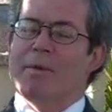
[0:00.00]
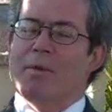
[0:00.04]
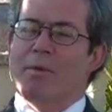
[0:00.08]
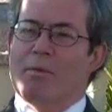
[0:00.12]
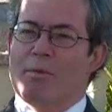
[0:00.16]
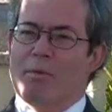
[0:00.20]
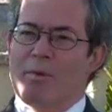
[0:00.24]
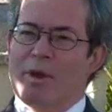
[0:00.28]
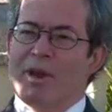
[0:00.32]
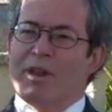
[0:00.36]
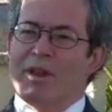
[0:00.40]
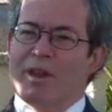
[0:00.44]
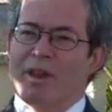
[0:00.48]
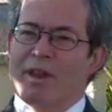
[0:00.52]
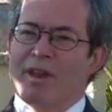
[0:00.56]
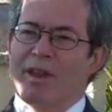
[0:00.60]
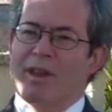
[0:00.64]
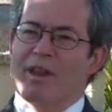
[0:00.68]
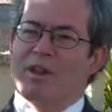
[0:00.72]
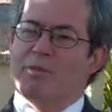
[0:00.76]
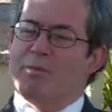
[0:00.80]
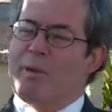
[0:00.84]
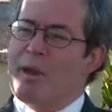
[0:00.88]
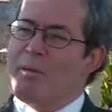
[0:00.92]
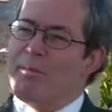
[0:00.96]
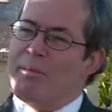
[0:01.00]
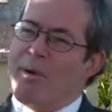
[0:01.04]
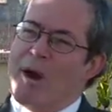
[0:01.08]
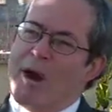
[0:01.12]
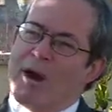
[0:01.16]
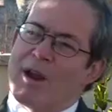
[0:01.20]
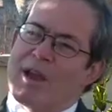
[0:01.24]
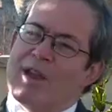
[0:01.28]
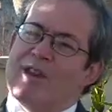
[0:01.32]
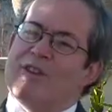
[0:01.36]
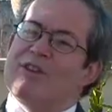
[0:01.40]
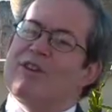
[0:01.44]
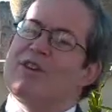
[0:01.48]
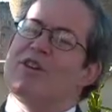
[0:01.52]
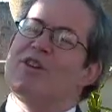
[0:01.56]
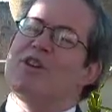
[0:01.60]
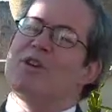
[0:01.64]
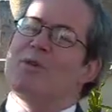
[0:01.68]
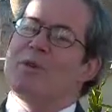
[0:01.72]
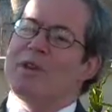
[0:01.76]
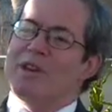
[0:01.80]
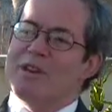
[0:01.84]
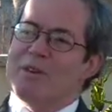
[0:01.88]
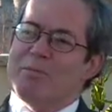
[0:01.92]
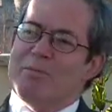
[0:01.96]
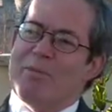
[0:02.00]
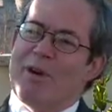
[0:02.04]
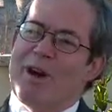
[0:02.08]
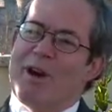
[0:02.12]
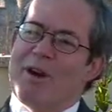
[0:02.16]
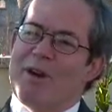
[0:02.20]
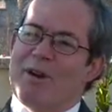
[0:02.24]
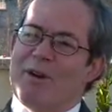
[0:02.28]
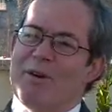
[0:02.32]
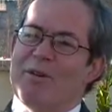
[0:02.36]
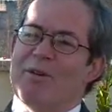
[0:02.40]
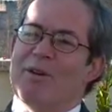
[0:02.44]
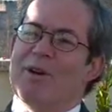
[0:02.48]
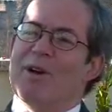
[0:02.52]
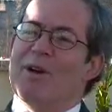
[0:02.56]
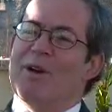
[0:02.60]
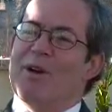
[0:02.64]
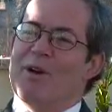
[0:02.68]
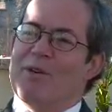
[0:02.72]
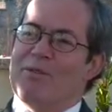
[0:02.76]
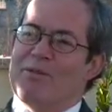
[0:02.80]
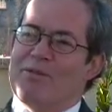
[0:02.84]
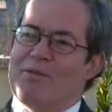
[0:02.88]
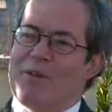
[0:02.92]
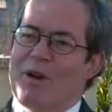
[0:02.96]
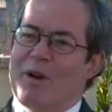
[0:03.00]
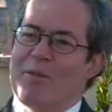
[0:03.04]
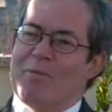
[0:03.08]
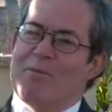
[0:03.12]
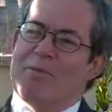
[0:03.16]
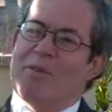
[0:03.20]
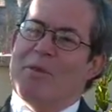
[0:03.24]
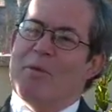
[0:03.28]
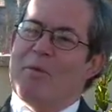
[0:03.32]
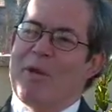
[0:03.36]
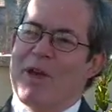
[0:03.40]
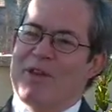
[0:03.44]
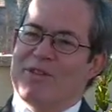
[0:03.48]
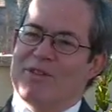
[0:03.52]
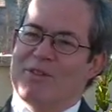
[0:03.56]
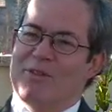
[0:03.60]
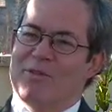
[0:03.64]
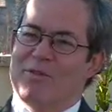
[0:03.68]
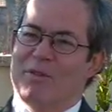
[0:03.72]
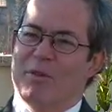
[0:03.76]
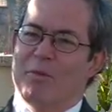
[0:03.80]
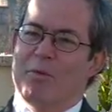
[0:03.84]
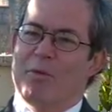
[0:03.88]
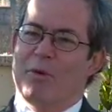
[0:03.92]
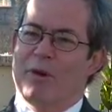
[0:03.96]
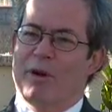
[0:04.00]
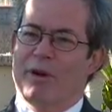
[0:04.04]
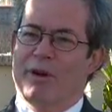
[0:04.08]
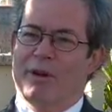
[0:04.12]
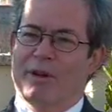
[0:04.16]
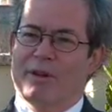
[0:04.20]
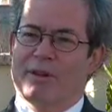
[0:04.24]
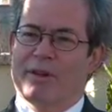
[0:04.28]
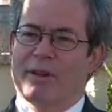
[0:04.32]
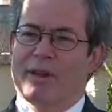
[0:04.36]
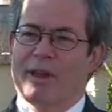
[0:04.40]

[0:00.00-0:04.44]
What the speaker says: really, is by continuing to borrow from the rest of the world.